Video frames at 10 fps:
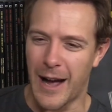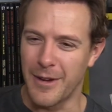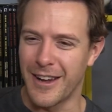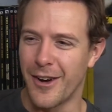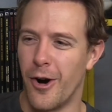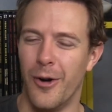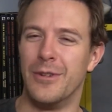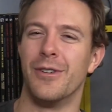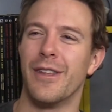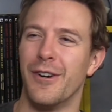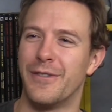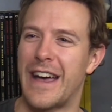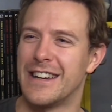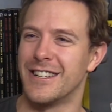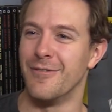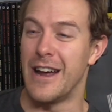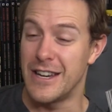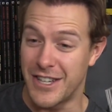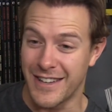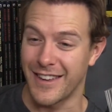I'm gonna go home, do it the old-fashioned way.
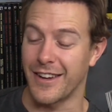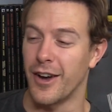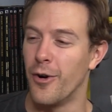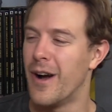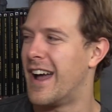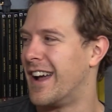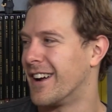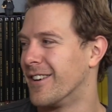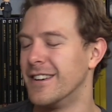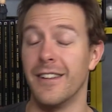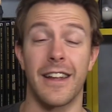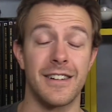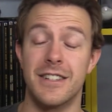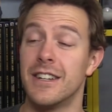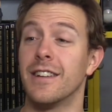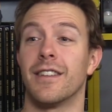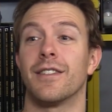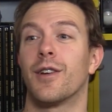She gets a coat hanger, and you're like, Jesus